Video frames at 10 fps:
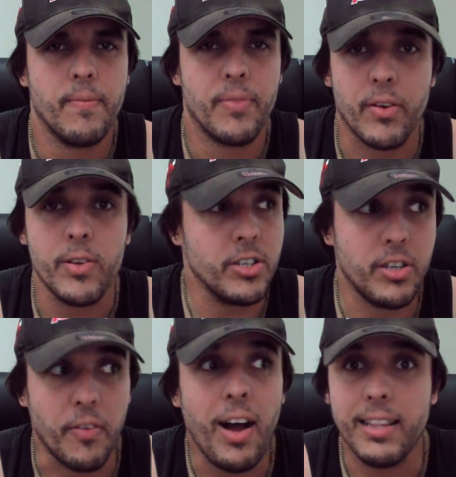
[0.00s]
There is a
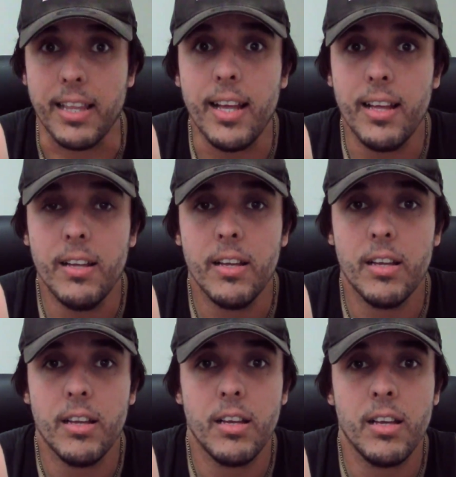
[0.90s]
divide there.
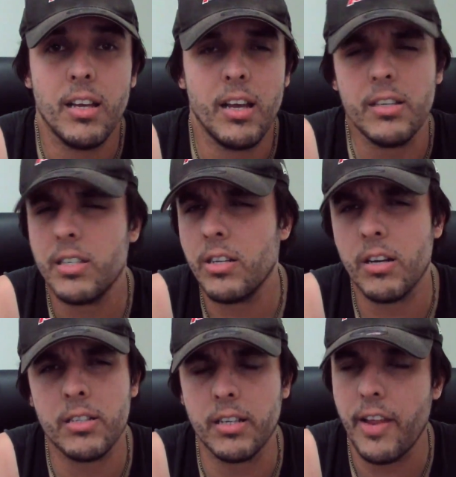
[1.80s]
It's just not
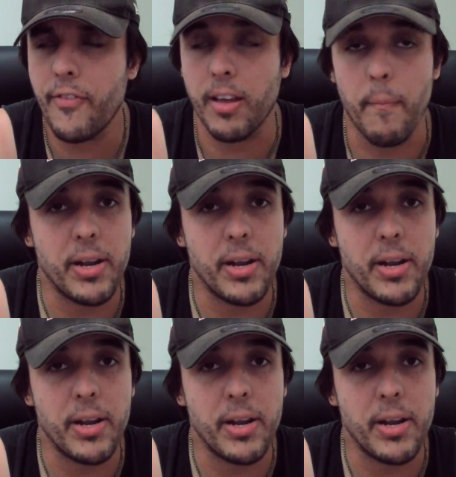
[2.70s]
as significant,